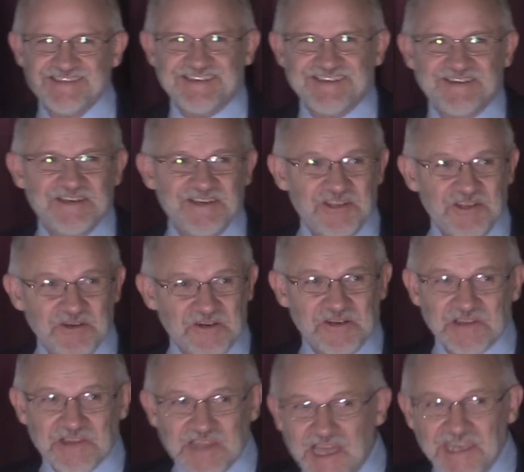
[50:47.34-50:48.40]
you could
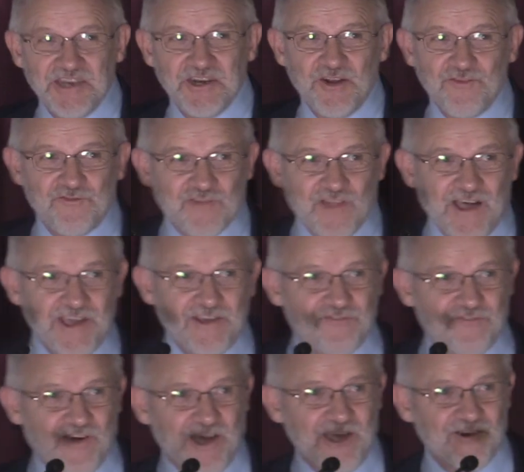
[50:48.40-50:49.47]
light it on fire,
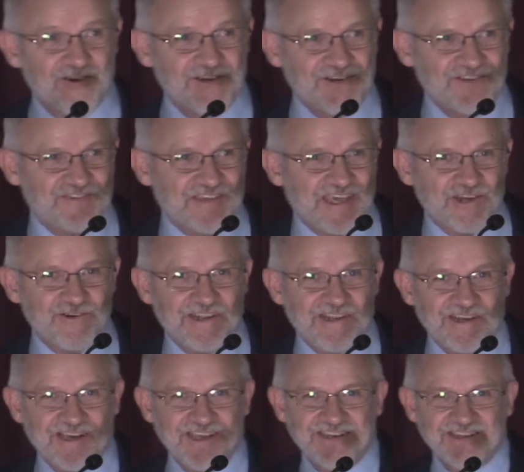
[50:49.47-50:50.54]
fire on a Saturday
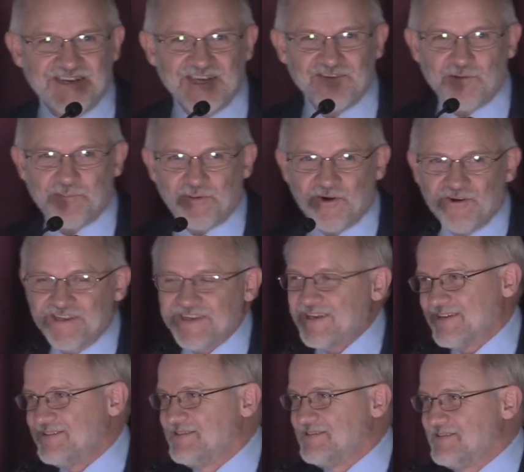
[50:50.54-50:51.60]
night and have a party,
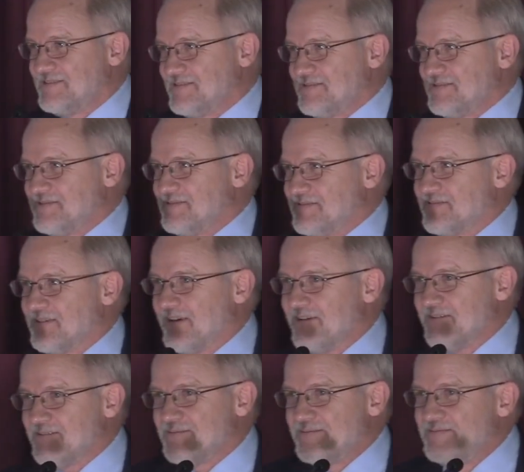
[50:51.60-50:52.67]

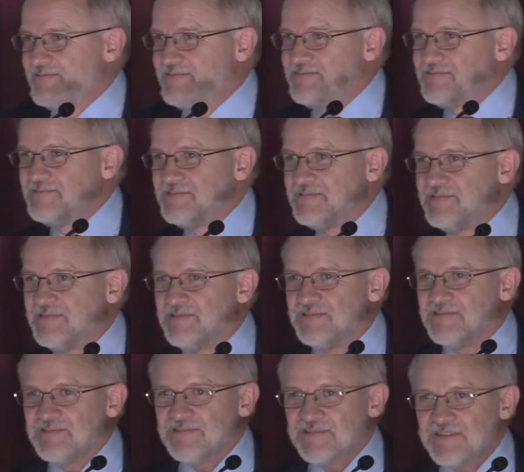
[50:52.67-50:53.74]
right?
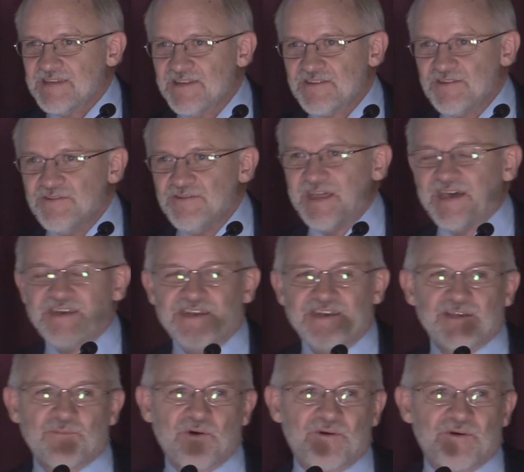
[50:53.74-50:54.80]
Can't do that
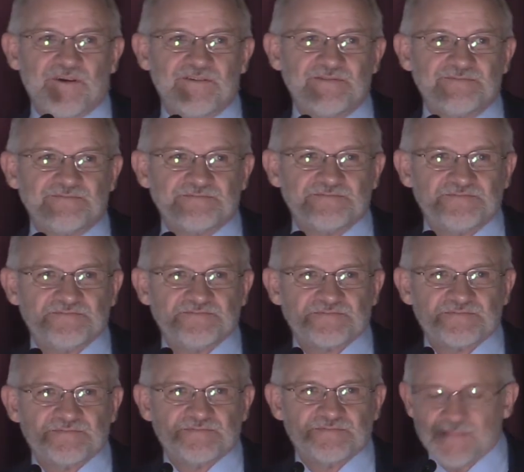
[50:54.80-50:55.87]
anymore.
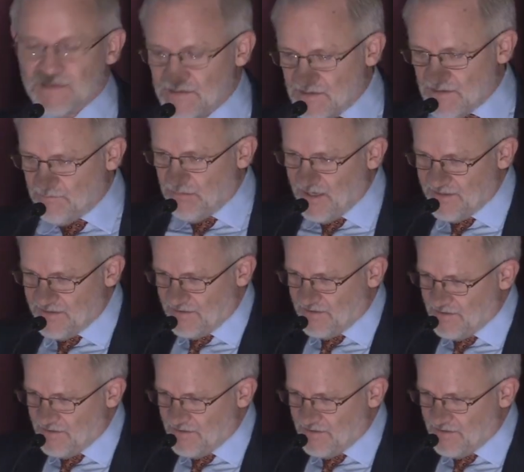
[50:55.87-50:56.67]
But